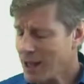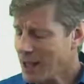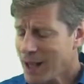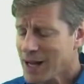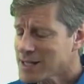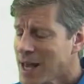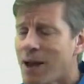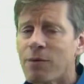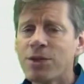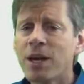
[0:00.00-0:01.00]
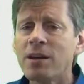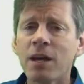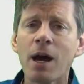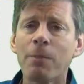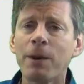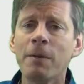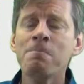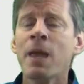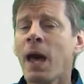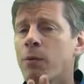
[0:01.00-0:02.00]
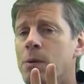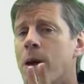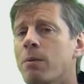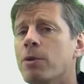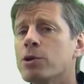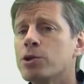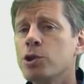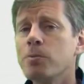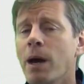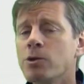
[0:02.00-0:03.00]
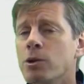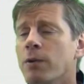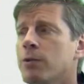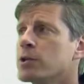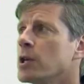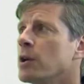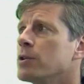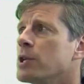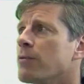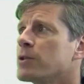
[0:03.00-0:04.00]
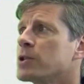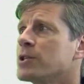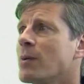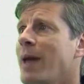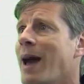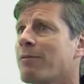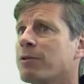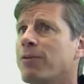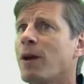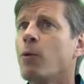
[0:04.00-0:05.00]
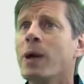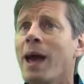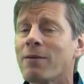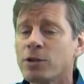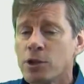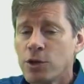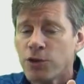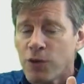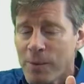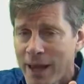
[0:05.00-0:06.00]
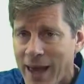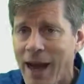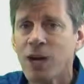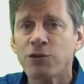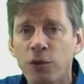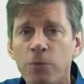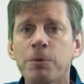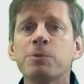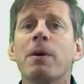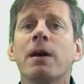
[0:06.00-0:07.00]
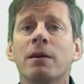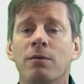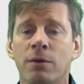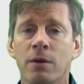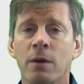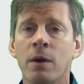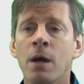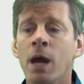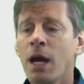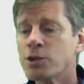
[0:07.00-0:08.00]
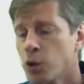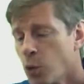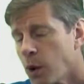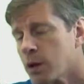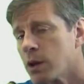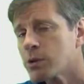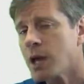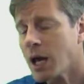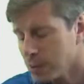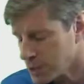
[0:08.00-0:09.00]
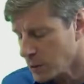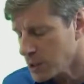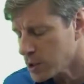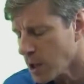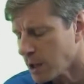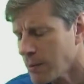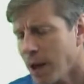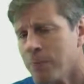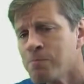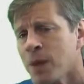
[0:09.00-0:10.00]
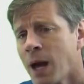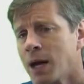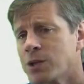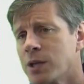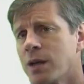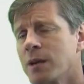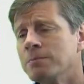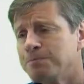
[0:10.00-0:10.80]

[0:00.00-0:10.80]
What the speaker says: again, it's everything in the company. And remember, there's two major differences that we have to factor. We have to do this from a cash flow perspective. And so one of those items that we talk about, I said that